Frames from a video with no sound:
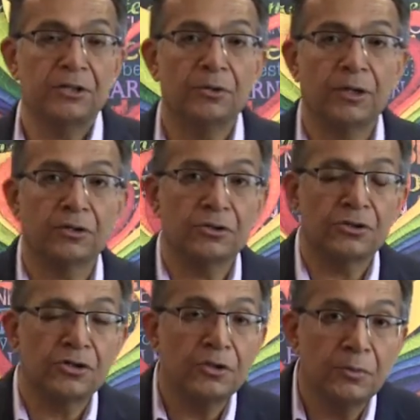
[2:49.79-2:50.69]
You can
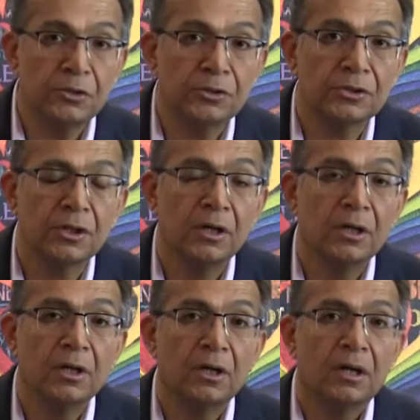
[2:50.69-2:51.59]
contribute
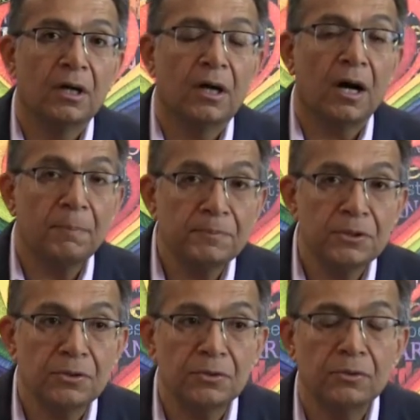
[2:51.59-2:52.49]
up
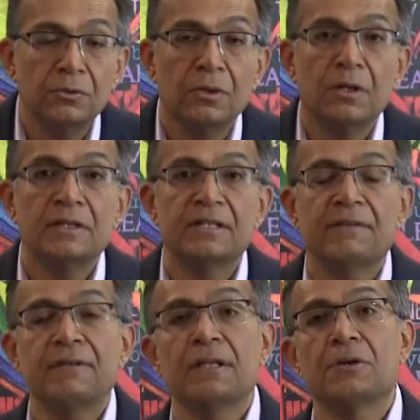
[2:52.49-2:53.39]
to
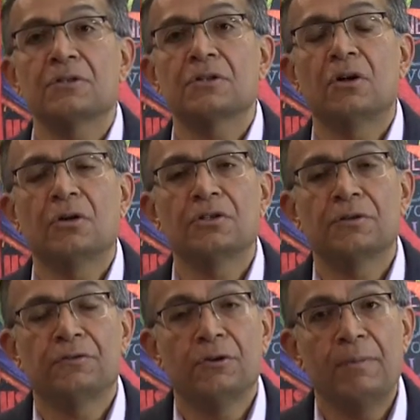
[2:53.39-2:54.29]
$7,000
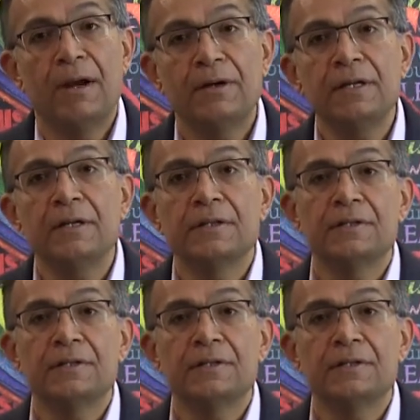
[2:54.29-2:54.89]
if you're married,